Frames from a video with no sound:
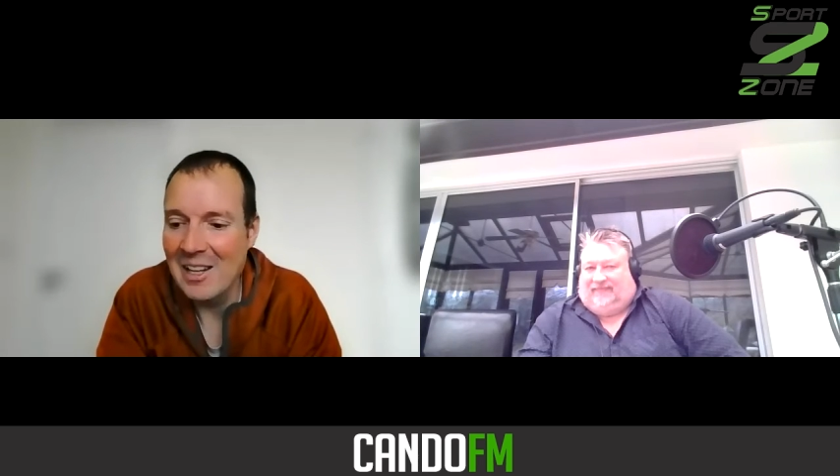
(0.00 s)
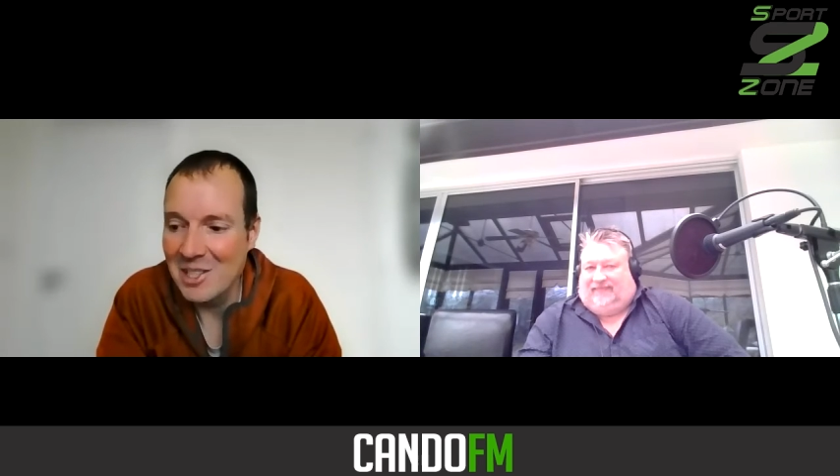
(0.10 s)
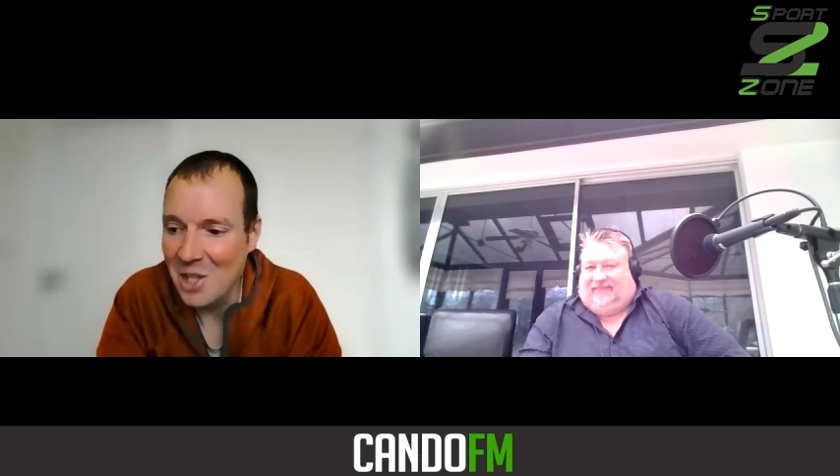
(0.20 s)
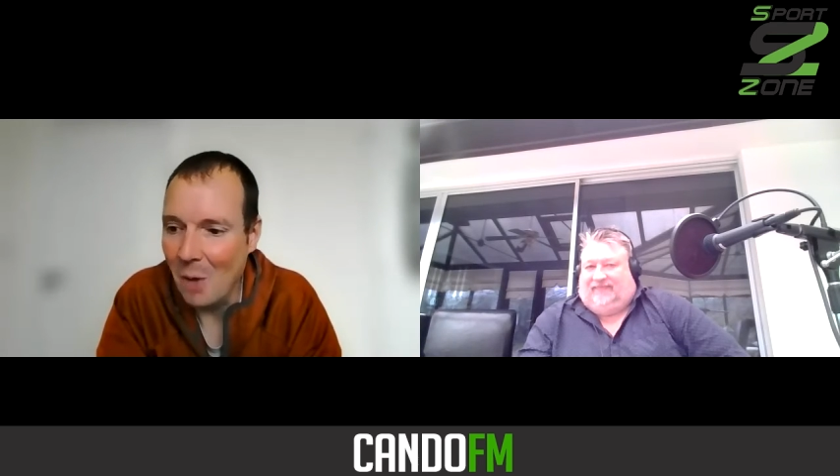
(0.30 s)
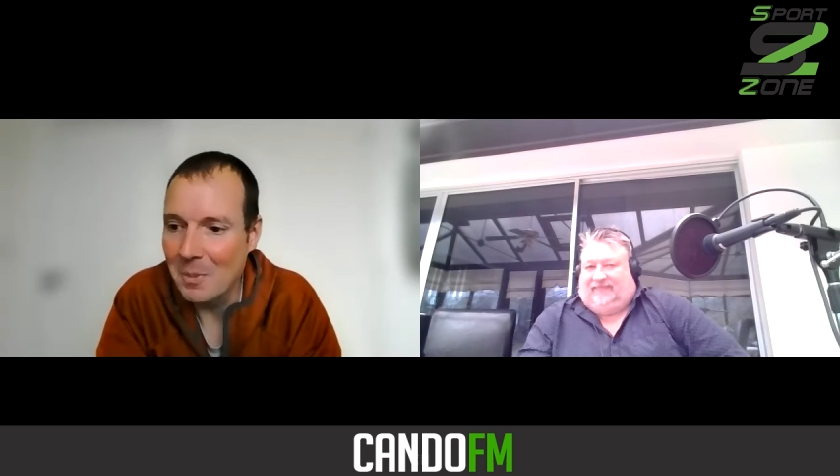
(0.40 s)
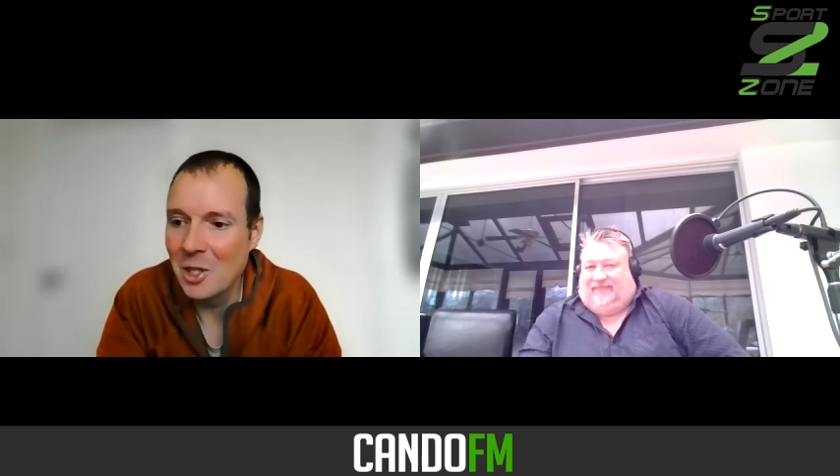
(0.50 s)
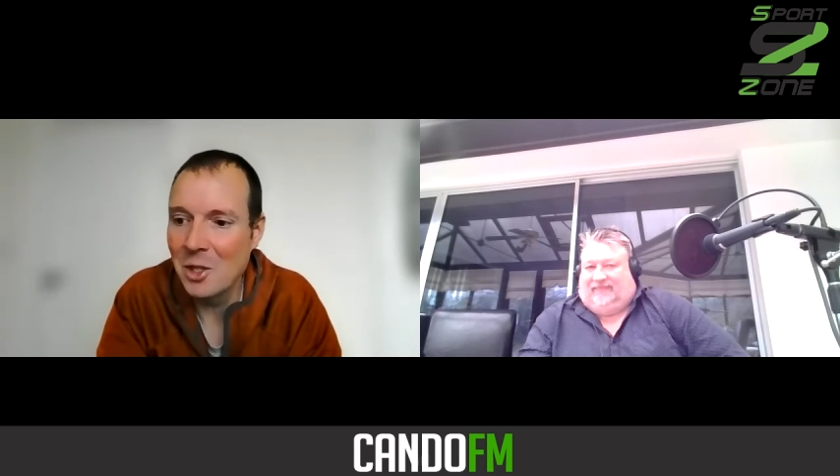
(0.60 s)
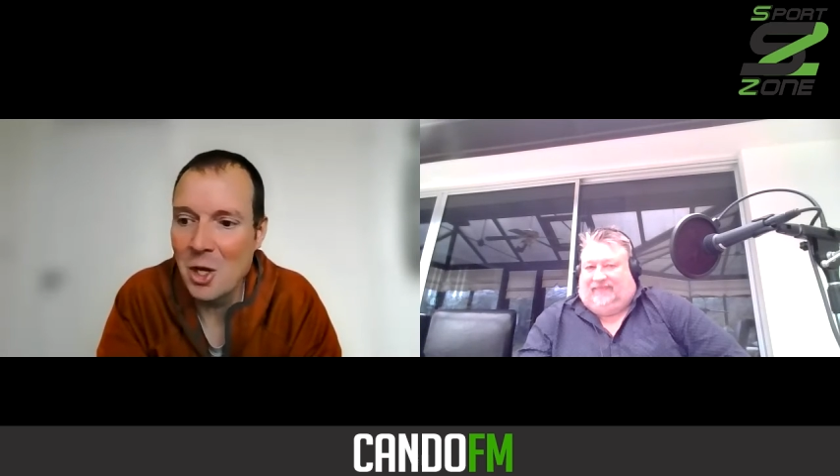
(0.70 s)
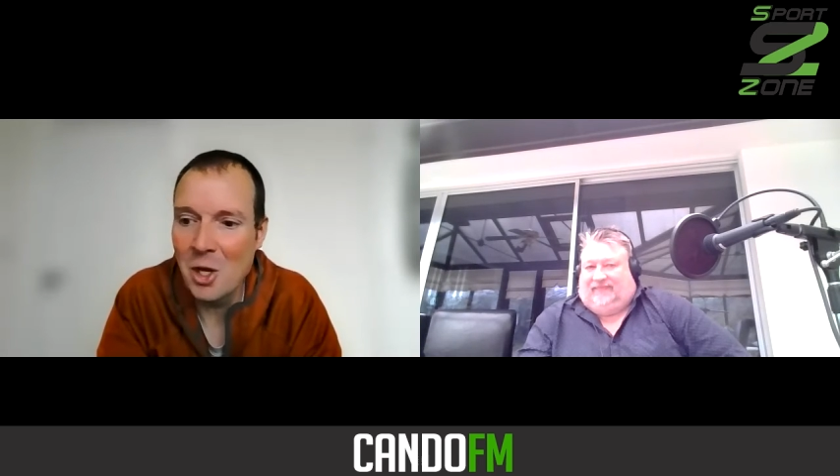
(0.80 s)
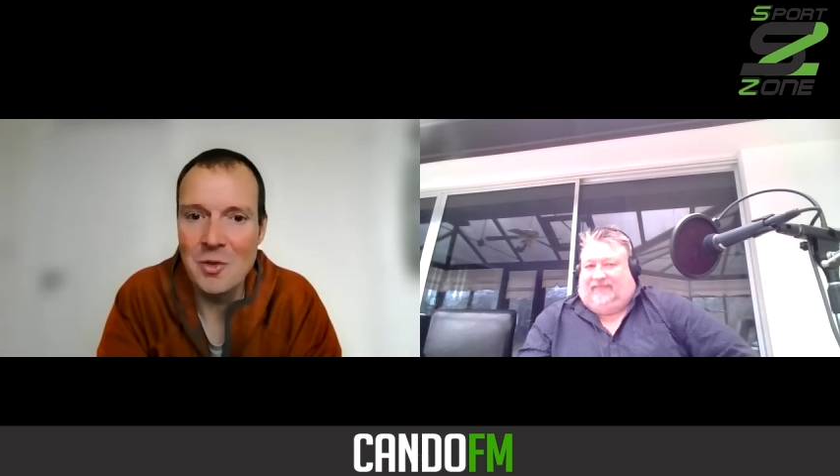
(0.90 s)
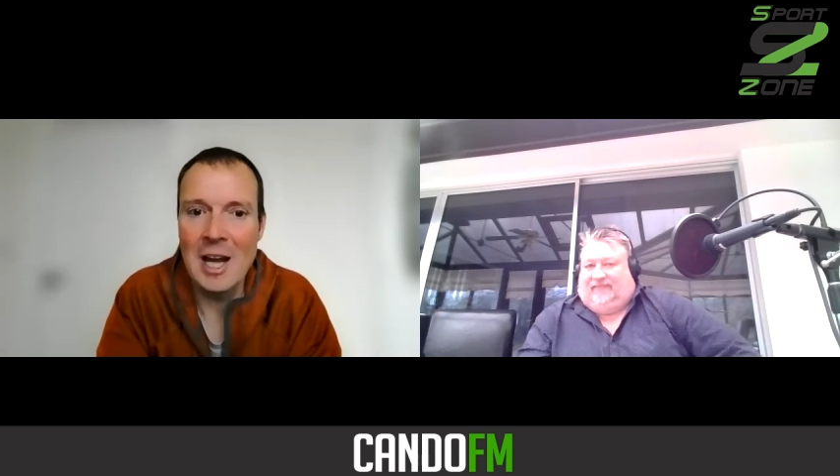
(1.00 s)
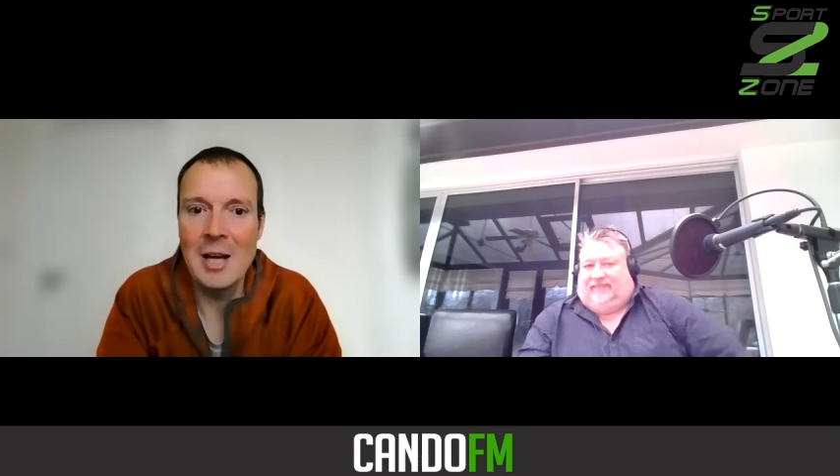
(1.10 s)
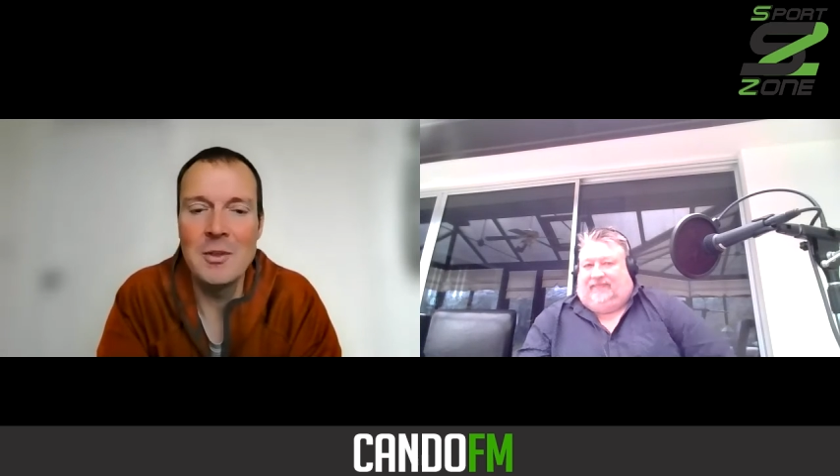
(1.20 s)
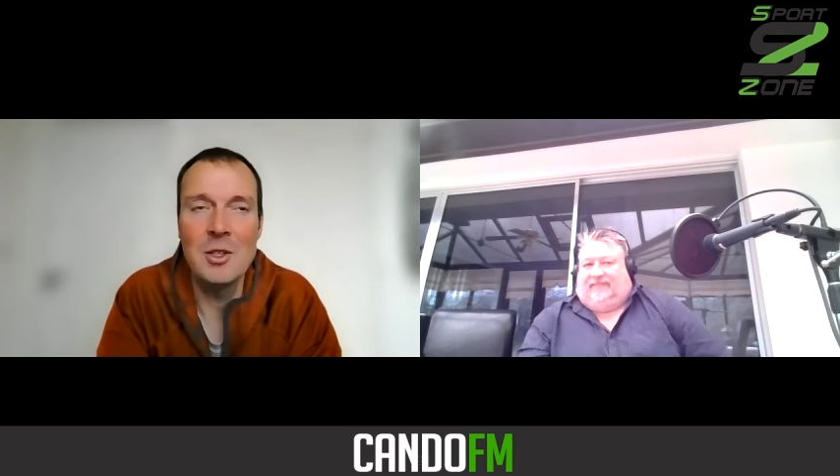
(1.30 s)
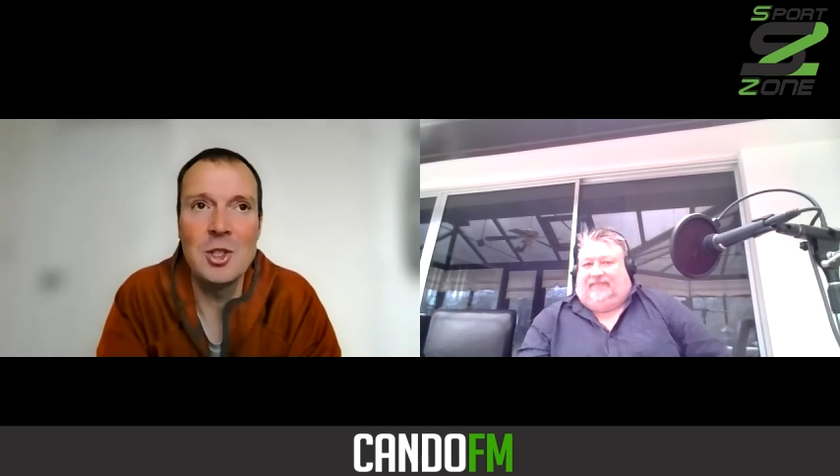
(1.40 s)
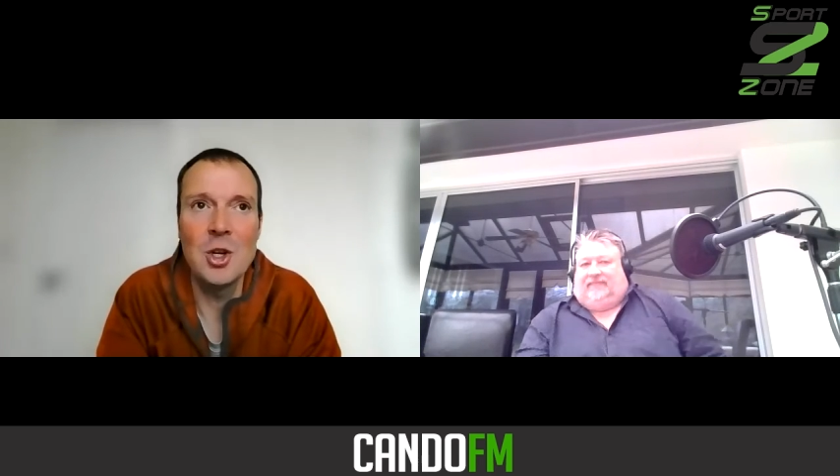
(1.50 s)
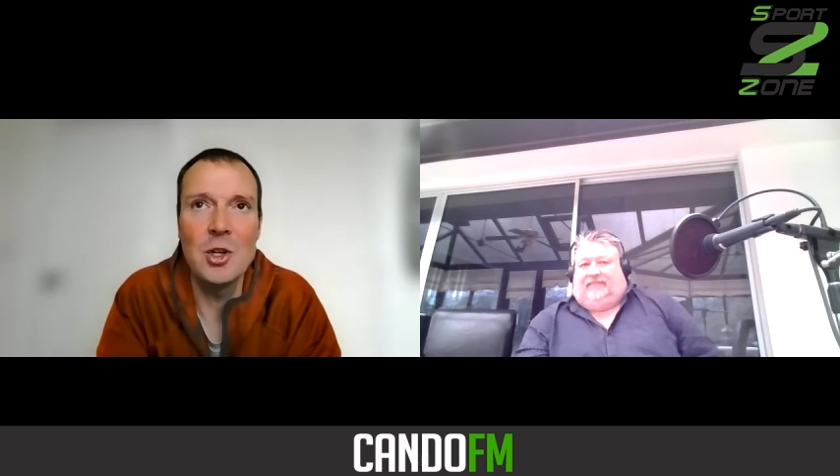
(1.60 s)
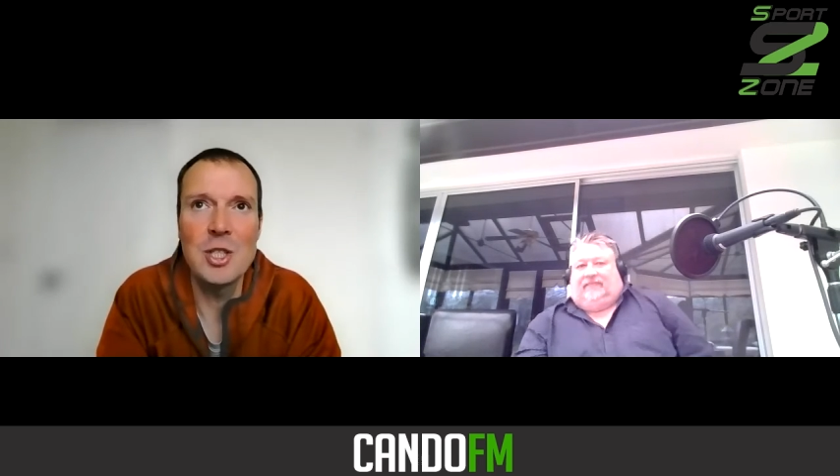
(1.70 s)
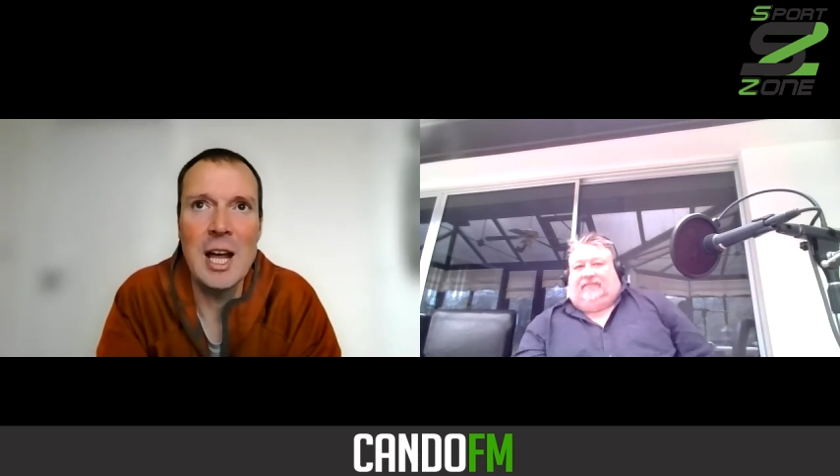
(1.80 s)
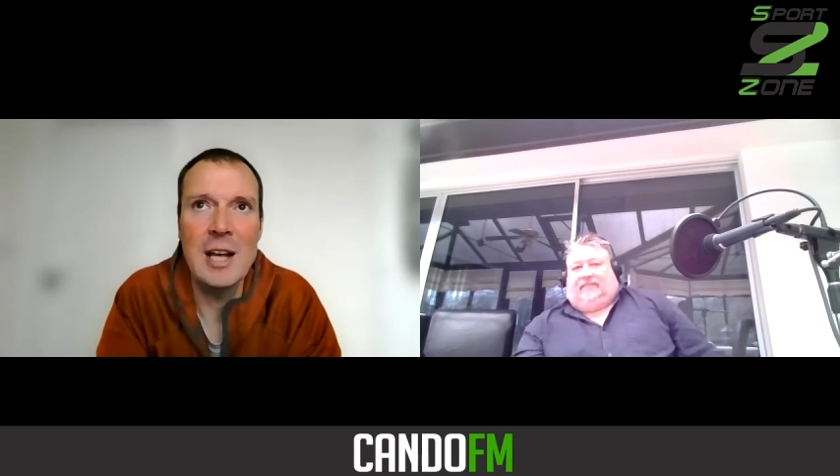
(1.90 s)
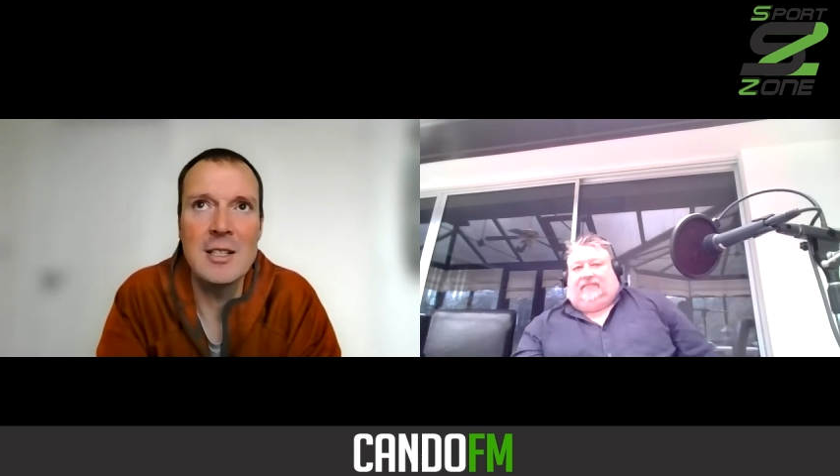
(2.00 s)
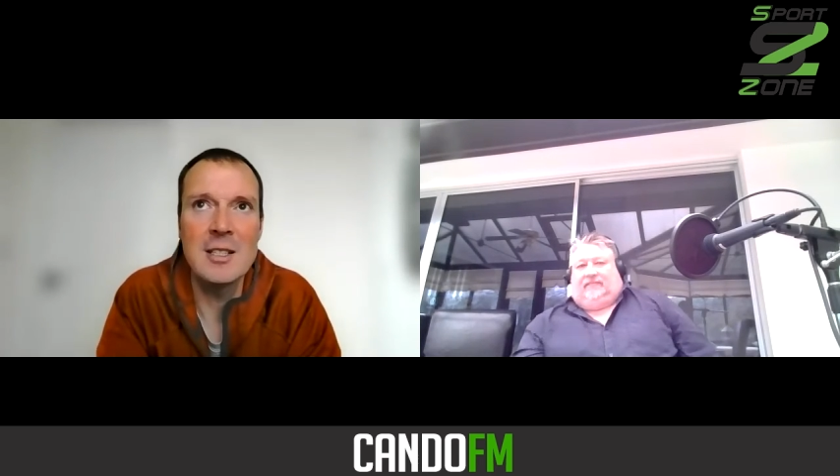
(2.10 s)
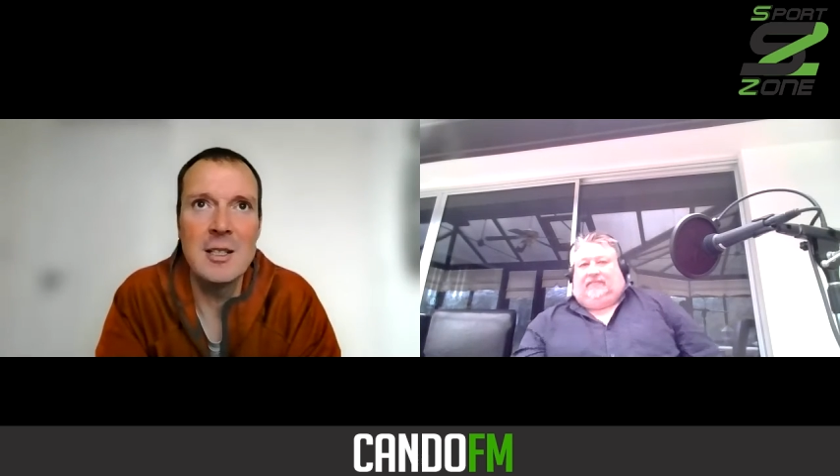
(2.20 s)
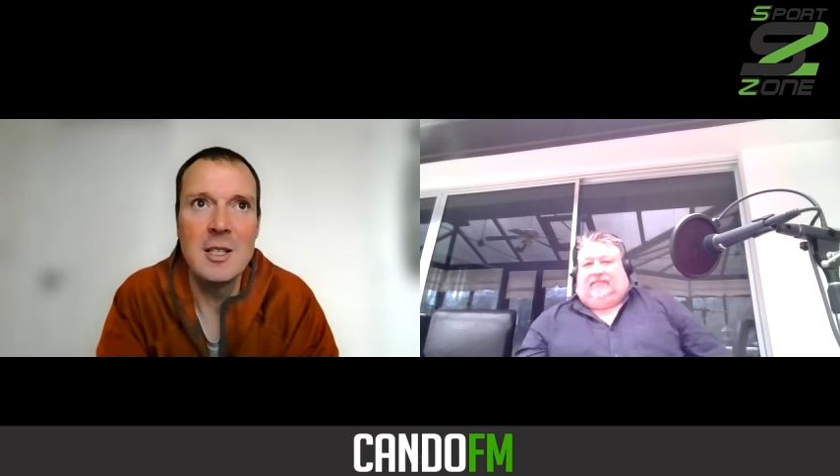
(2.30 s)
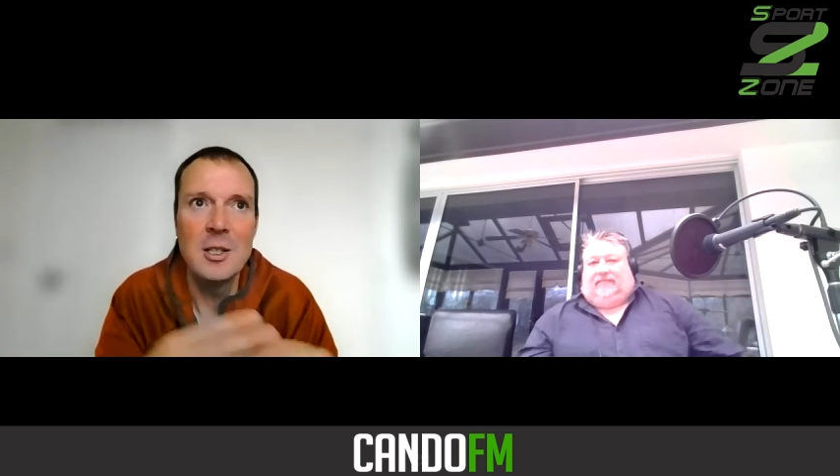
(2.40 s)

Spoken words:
Stopped, turned around just as